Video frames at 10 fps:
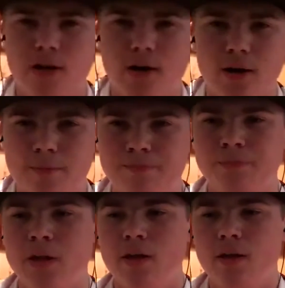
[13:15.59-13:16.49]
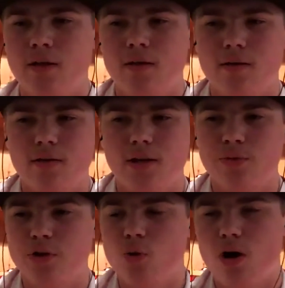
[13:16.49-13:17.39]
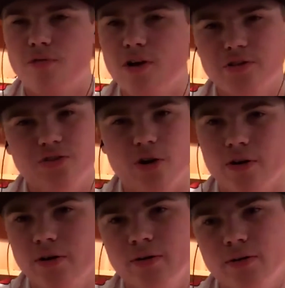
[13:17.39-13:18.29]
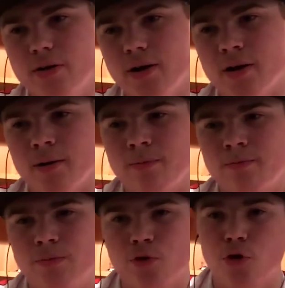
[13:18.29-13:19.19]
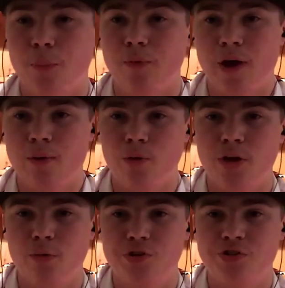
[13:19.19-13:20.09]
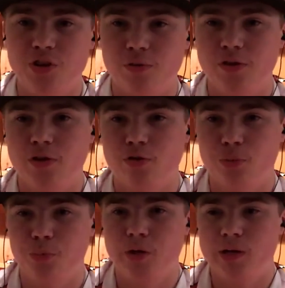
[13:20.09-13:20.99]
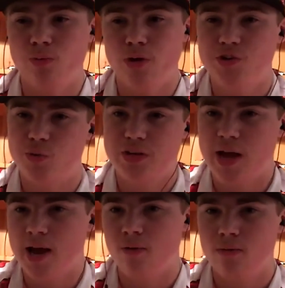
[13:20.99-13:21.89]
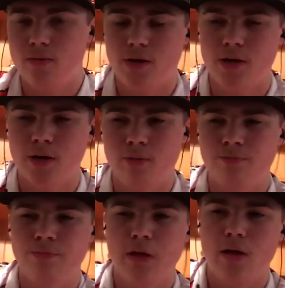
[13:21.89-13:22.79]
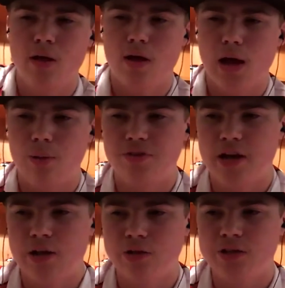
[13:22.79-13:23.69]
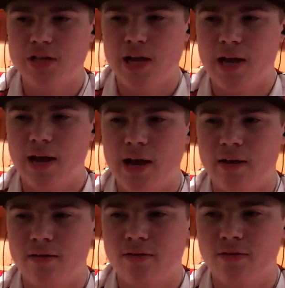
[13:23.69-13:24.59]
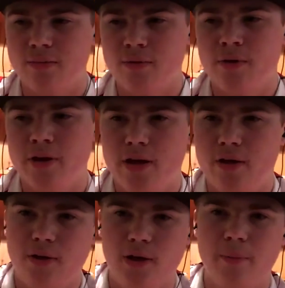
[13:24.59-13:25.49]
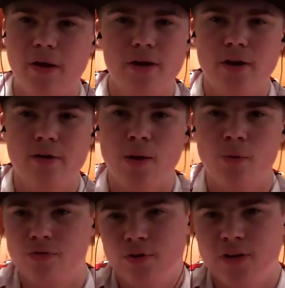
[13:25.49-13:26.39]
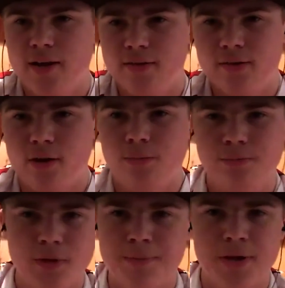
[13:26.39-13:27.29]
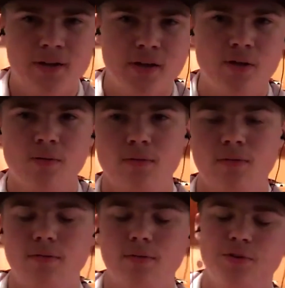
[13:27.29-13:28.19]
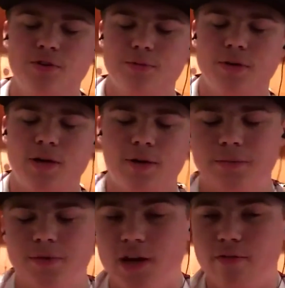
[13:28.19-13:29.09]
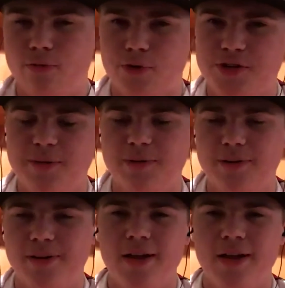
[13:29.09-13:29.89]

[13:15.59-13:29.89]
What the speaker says: Like when the qualifier started, the group we ran with, which is different than the group we race with now, I was kind of looked at as, okay, he'll help out here. I wasn't looked at as, a big deal, which is kind of unfortunate. But